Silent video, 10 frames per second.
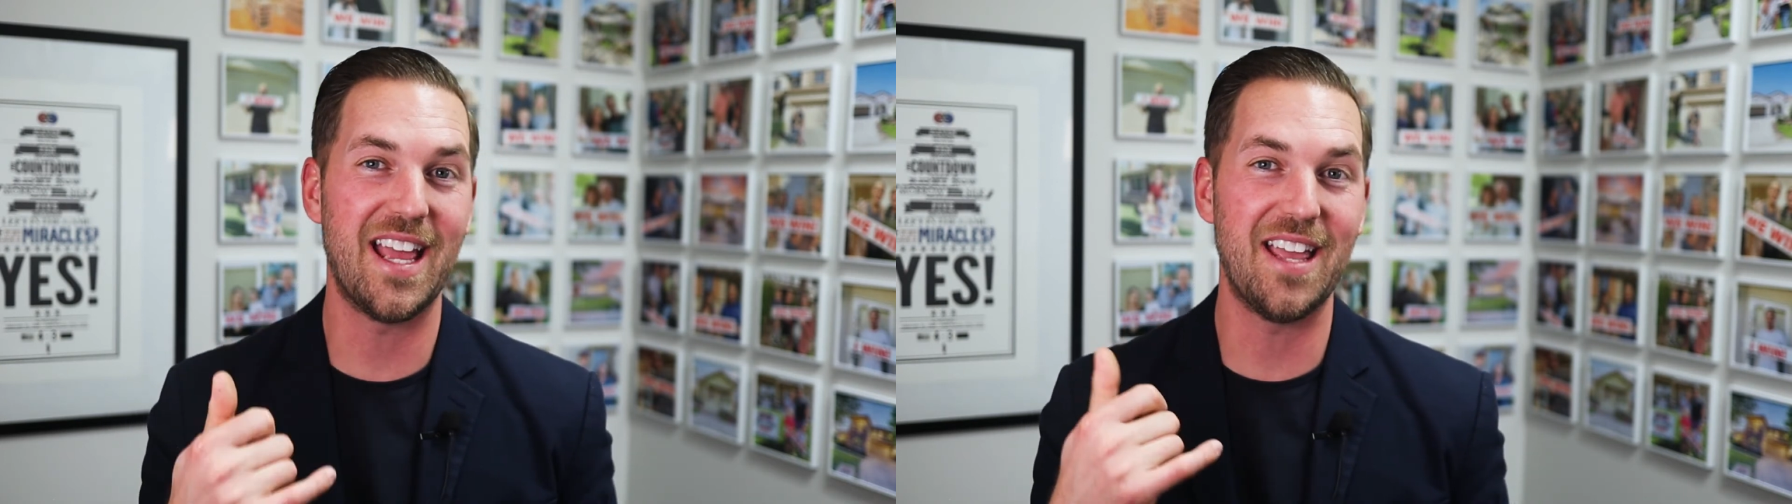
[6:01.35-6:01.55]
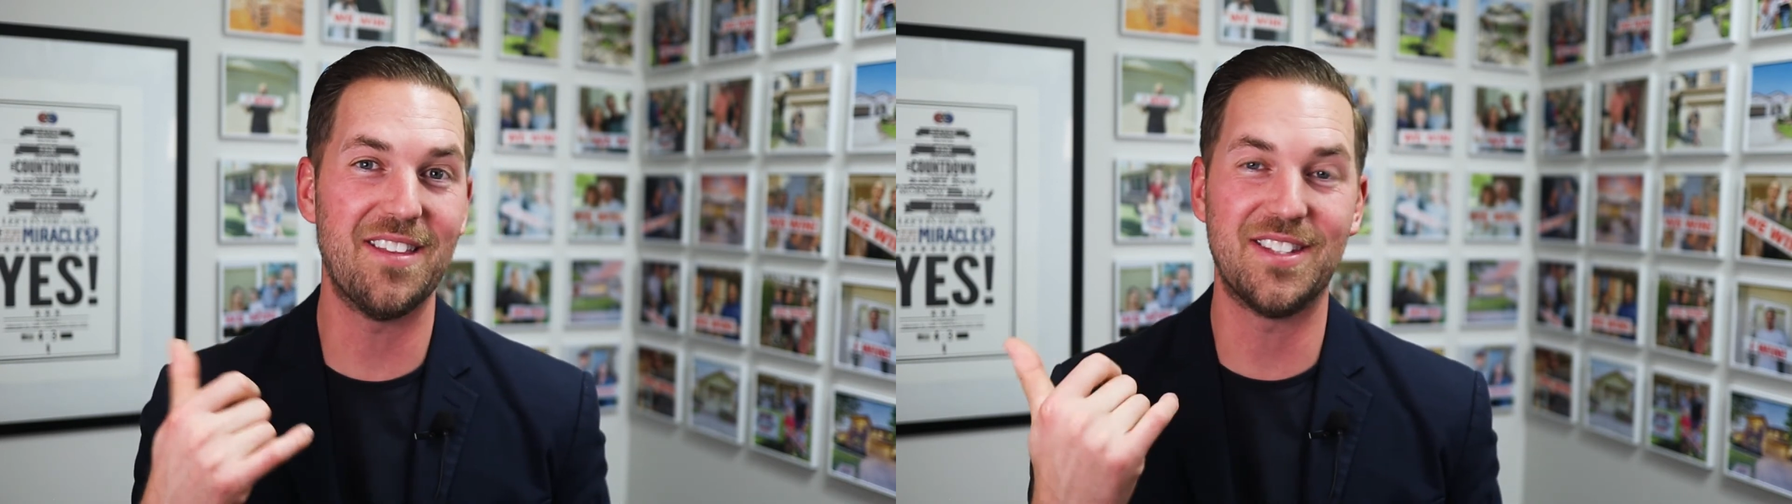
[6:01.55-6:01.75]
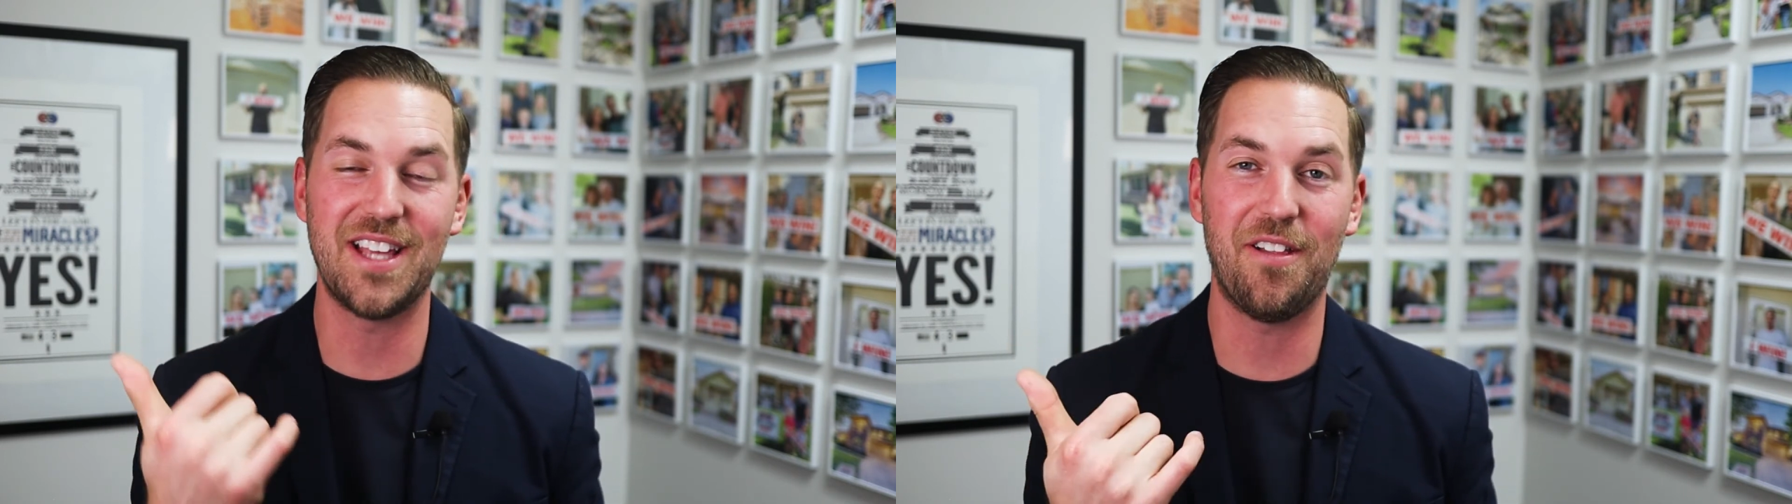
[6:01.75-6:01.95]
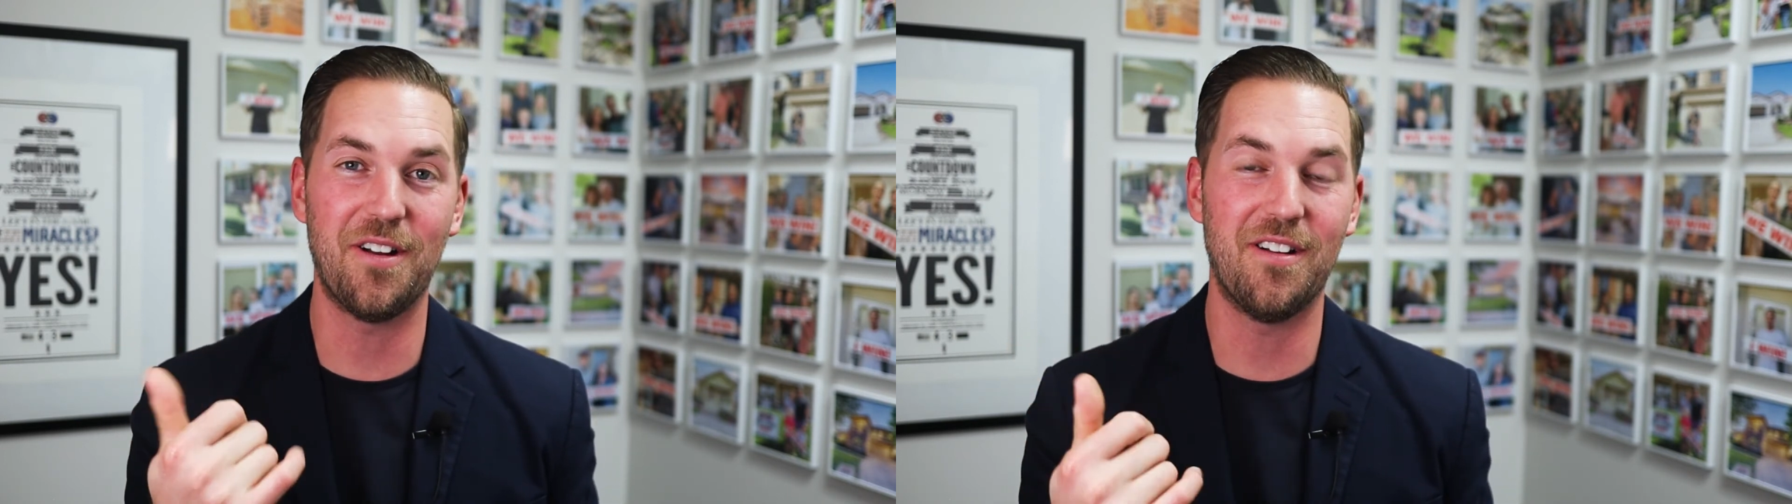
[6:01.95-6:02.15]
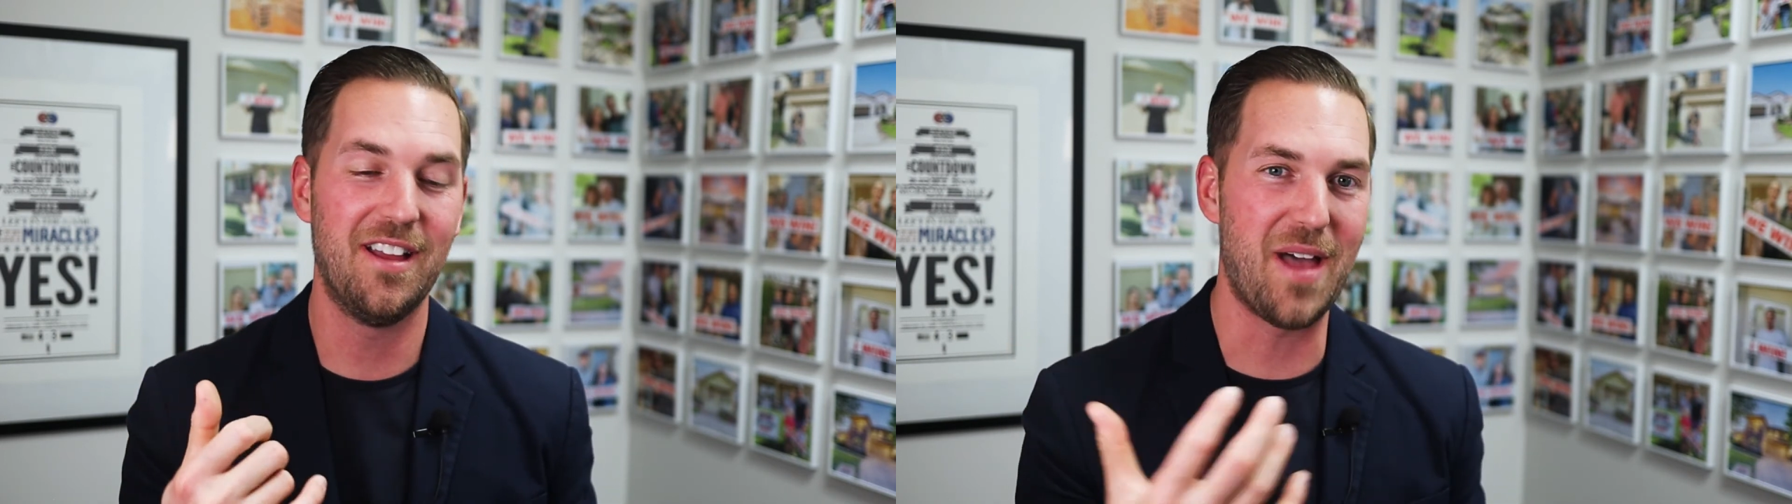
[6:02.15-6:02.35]
hey, the
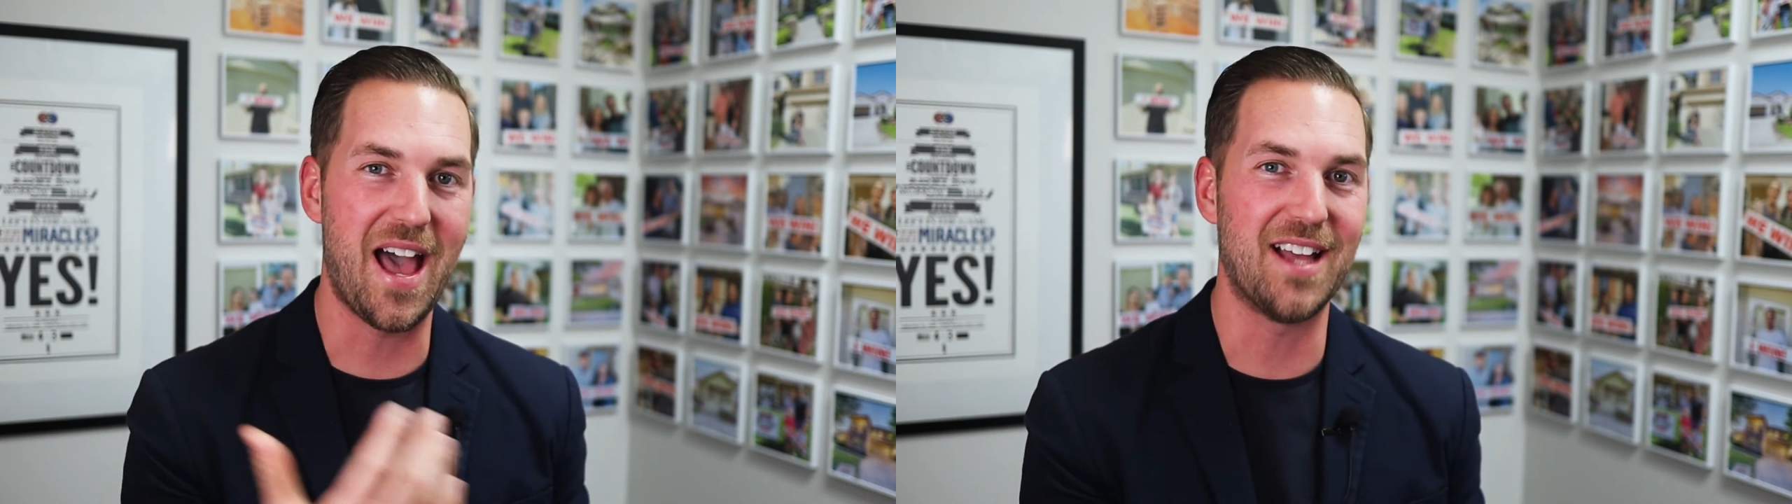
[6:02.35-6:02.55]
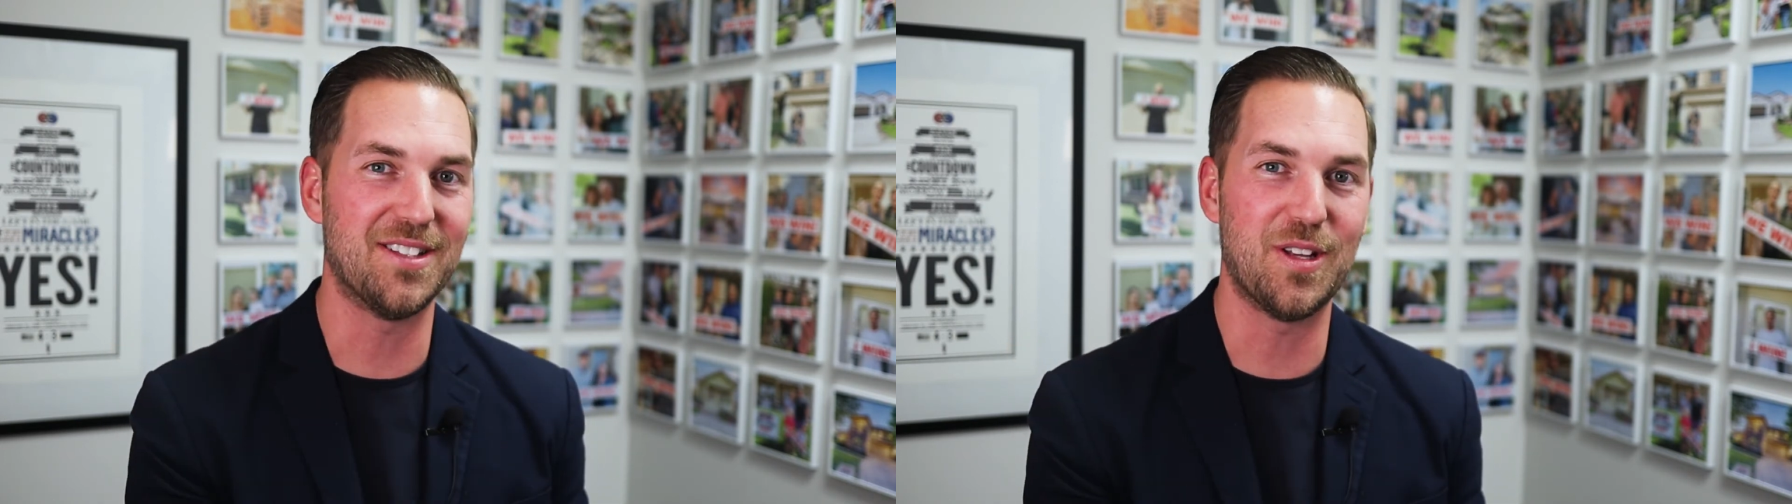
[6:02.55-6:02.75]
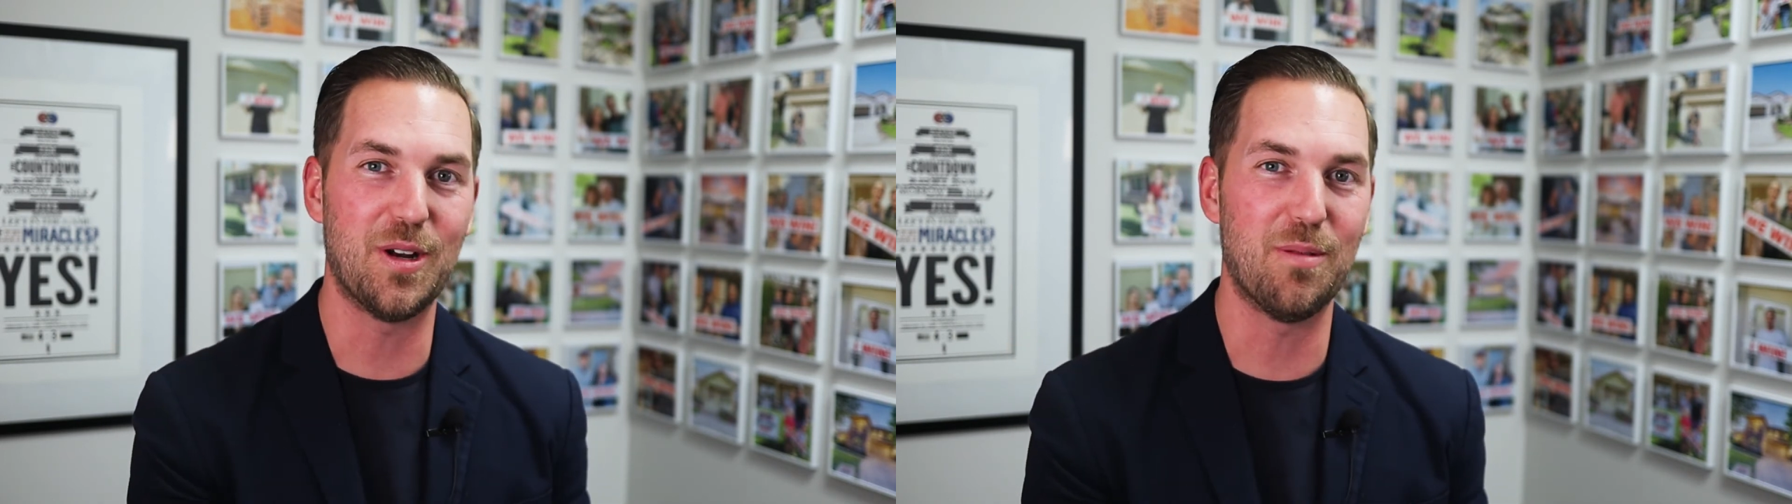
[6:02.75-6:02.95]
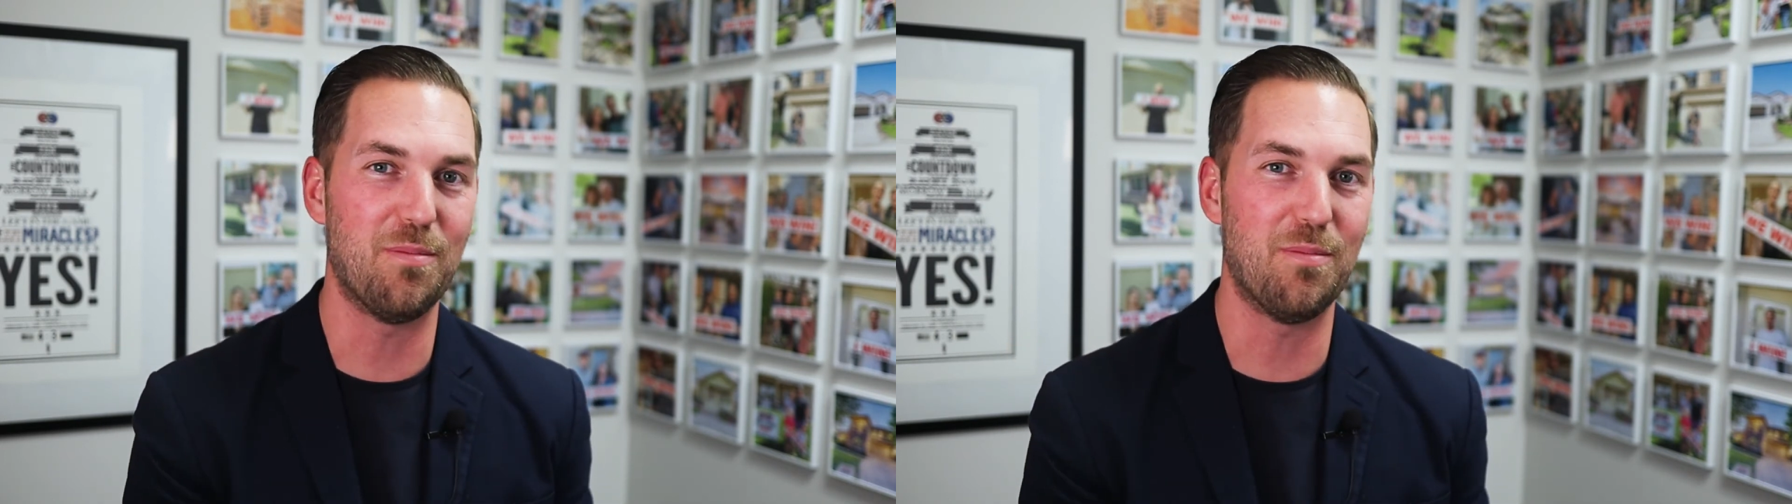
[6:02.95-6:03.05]
seller has their